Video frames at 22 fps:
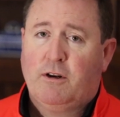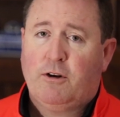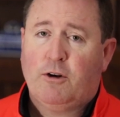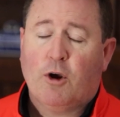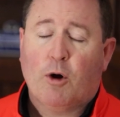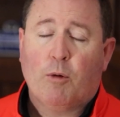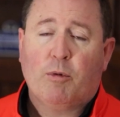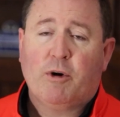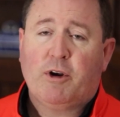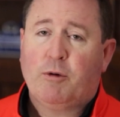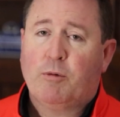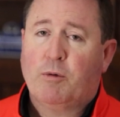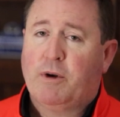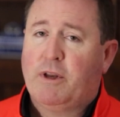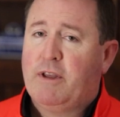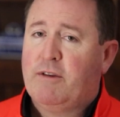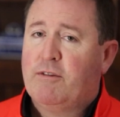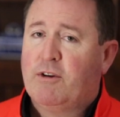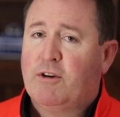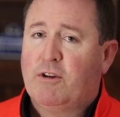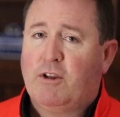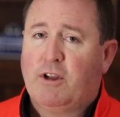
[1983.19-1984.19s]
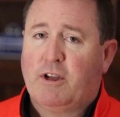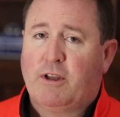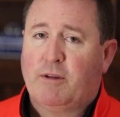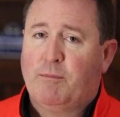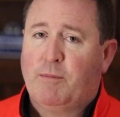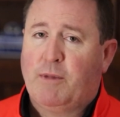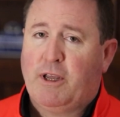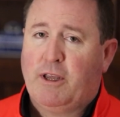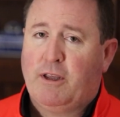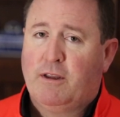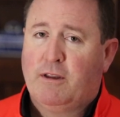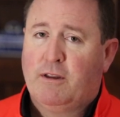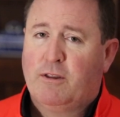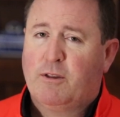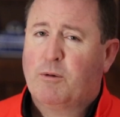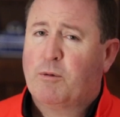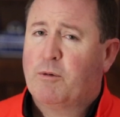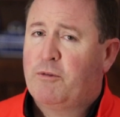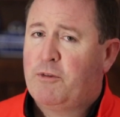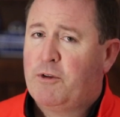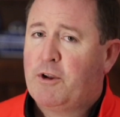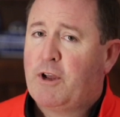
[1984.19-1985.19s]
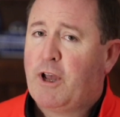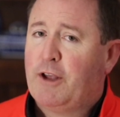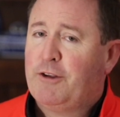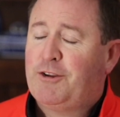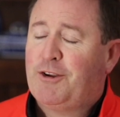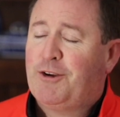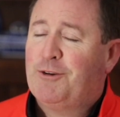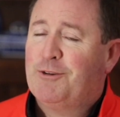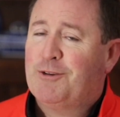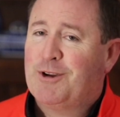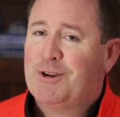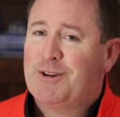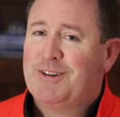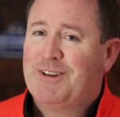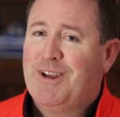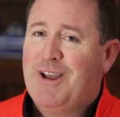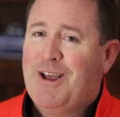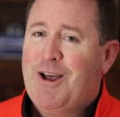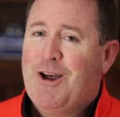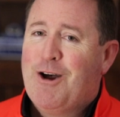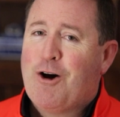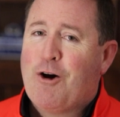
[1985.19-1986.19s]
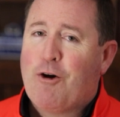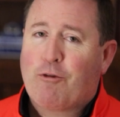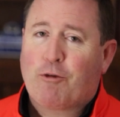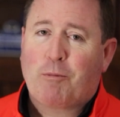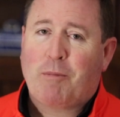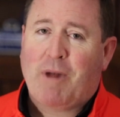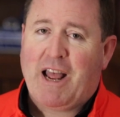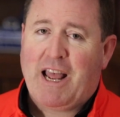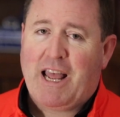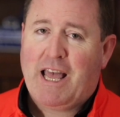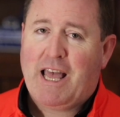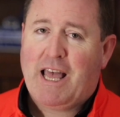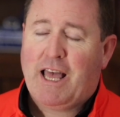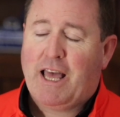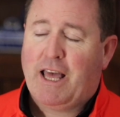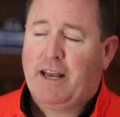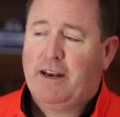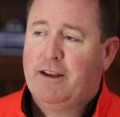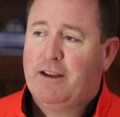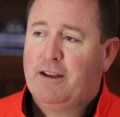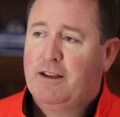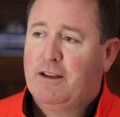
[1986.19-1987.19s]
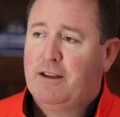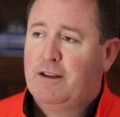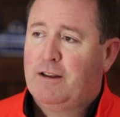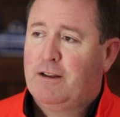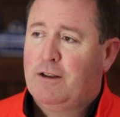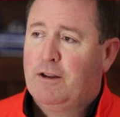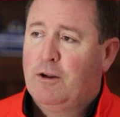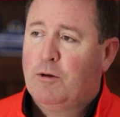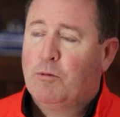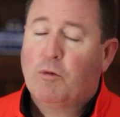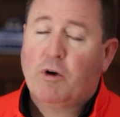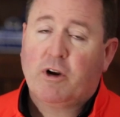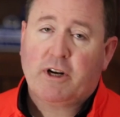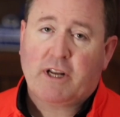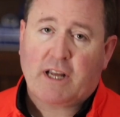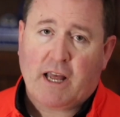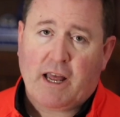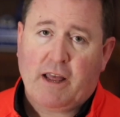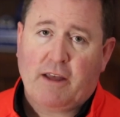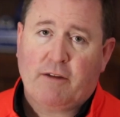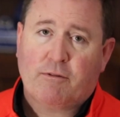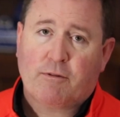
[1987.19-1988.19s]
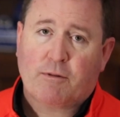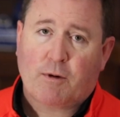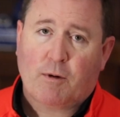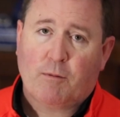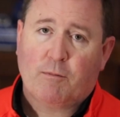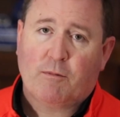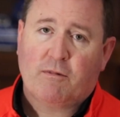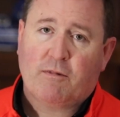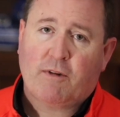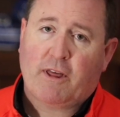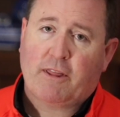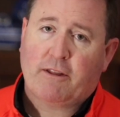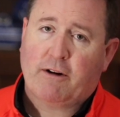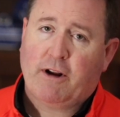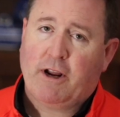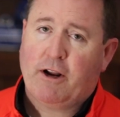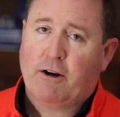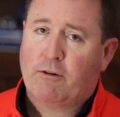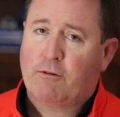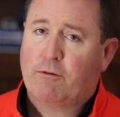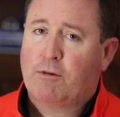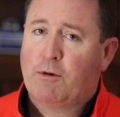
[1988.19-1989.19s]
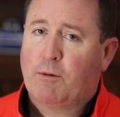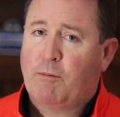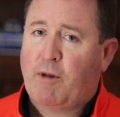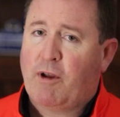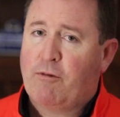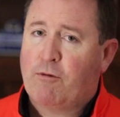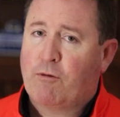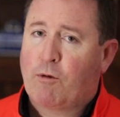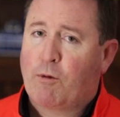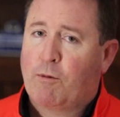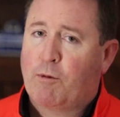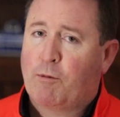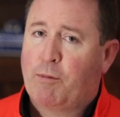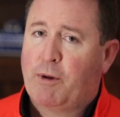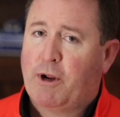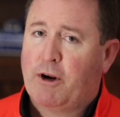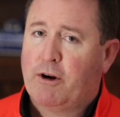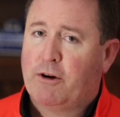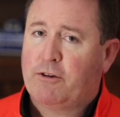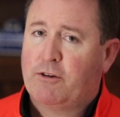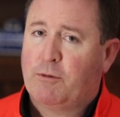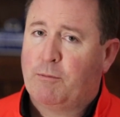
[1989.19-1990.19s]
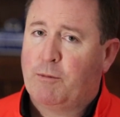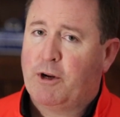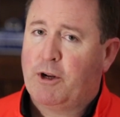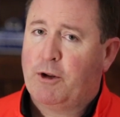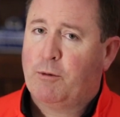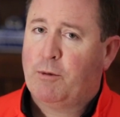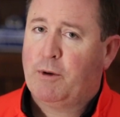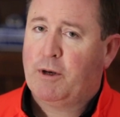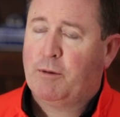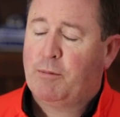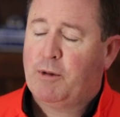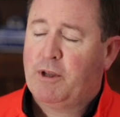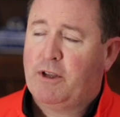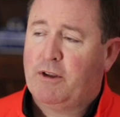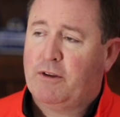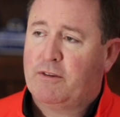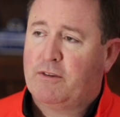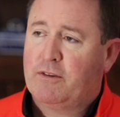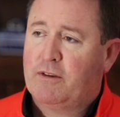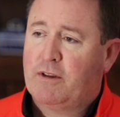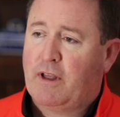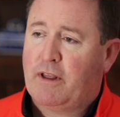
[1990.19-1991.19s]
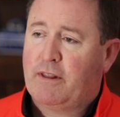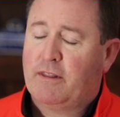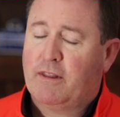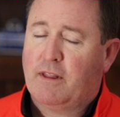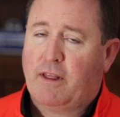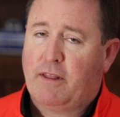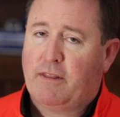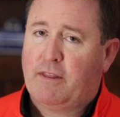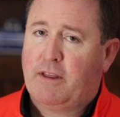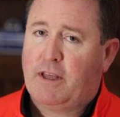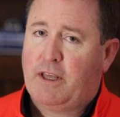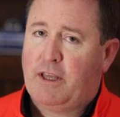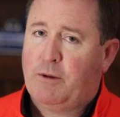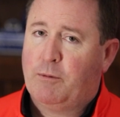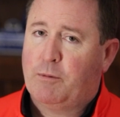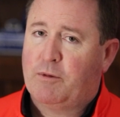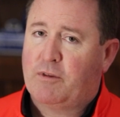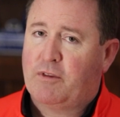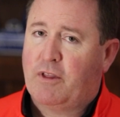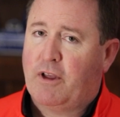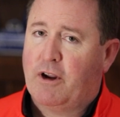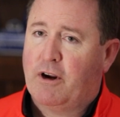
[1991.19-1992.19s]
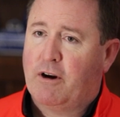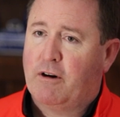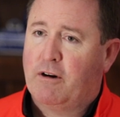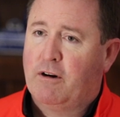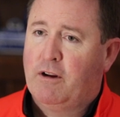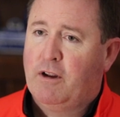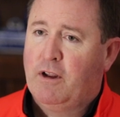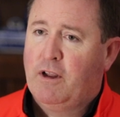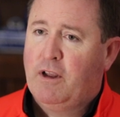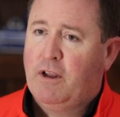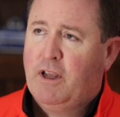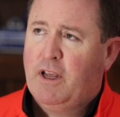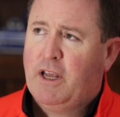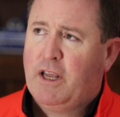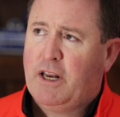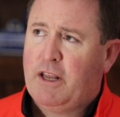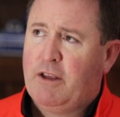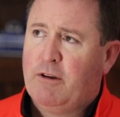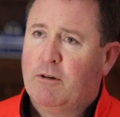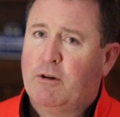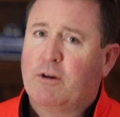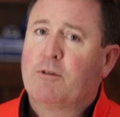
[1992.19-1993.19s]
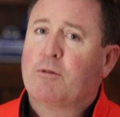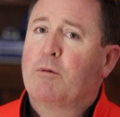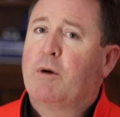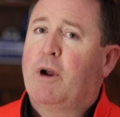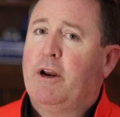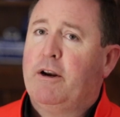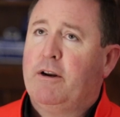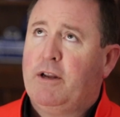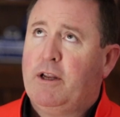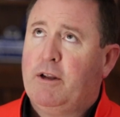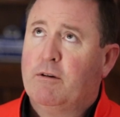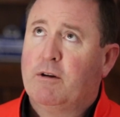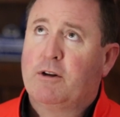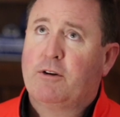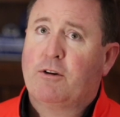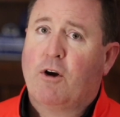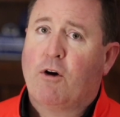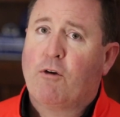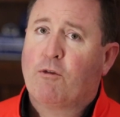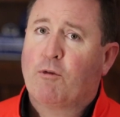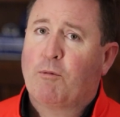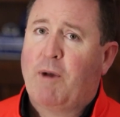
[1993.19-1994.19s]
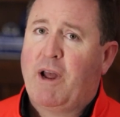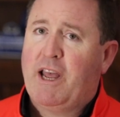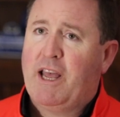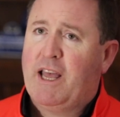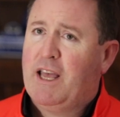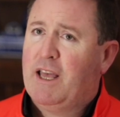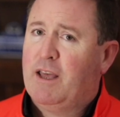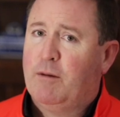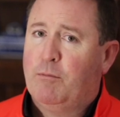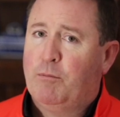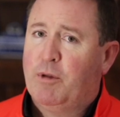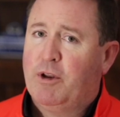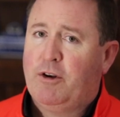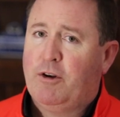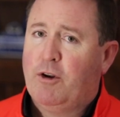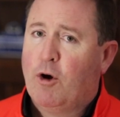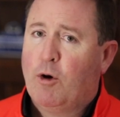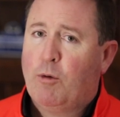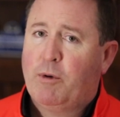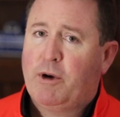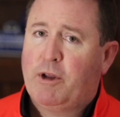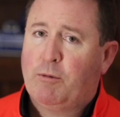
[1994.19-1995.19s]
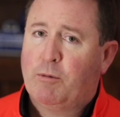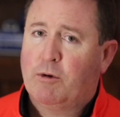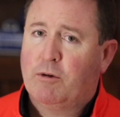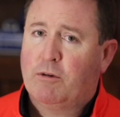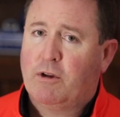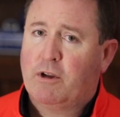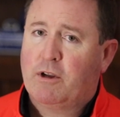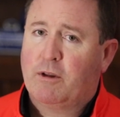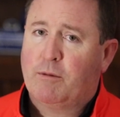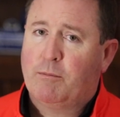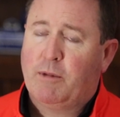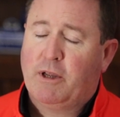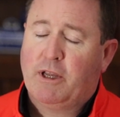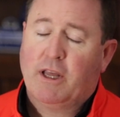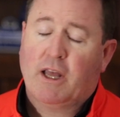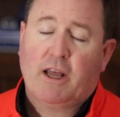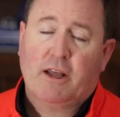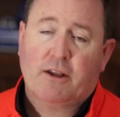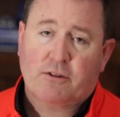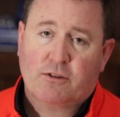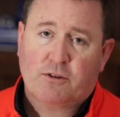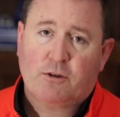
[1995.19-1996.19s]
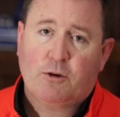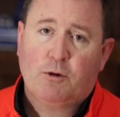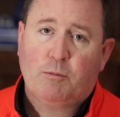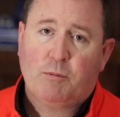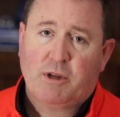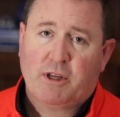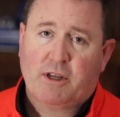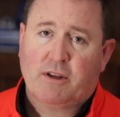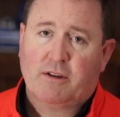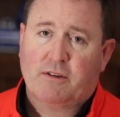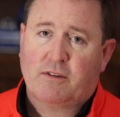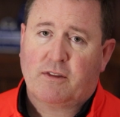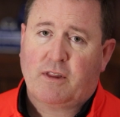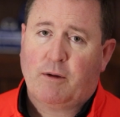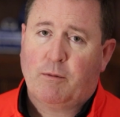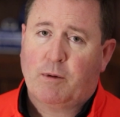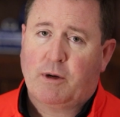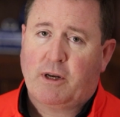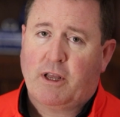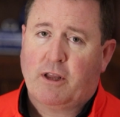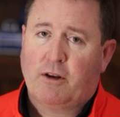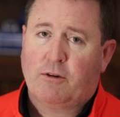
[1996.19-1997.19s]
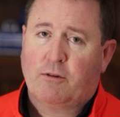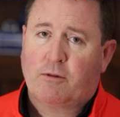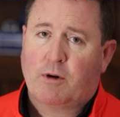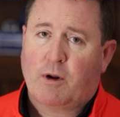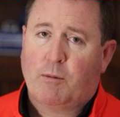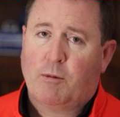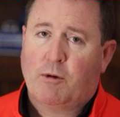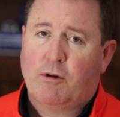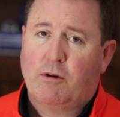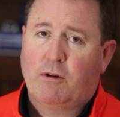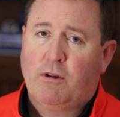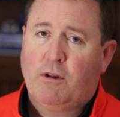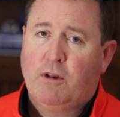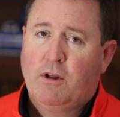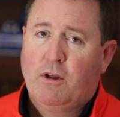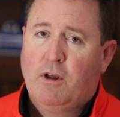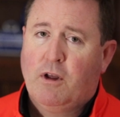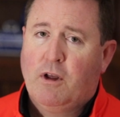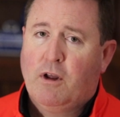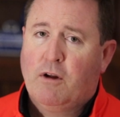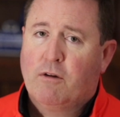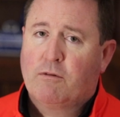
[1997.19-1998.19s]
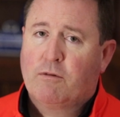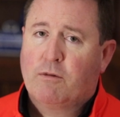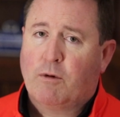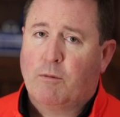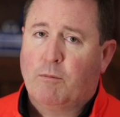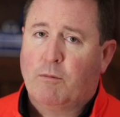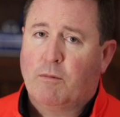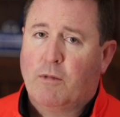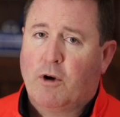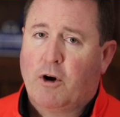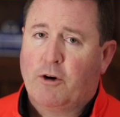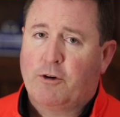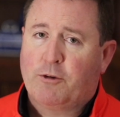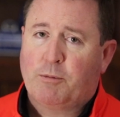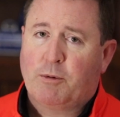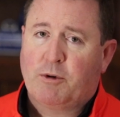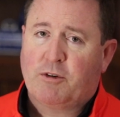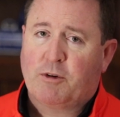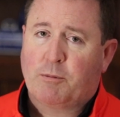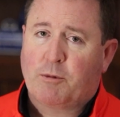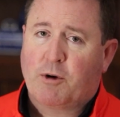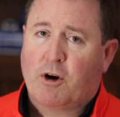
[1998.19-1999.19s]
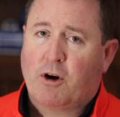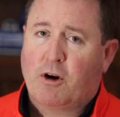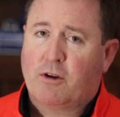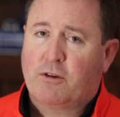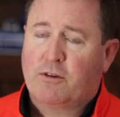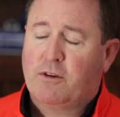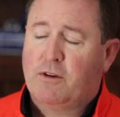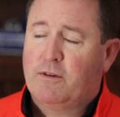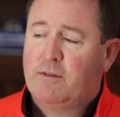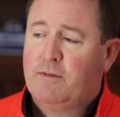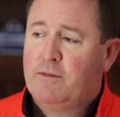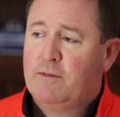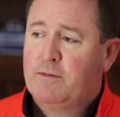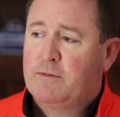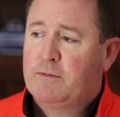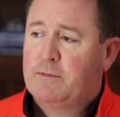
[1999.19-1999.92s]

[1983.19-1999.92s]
Nobody would even look at me. There were a few guys who looked over my head. One guy from Father Aaron from my former parish of Mary Queen of Peace, I think he was there, and he looked over my head, but nobody would look at me. I assume because they would get in trouble from Archbishop Carlson.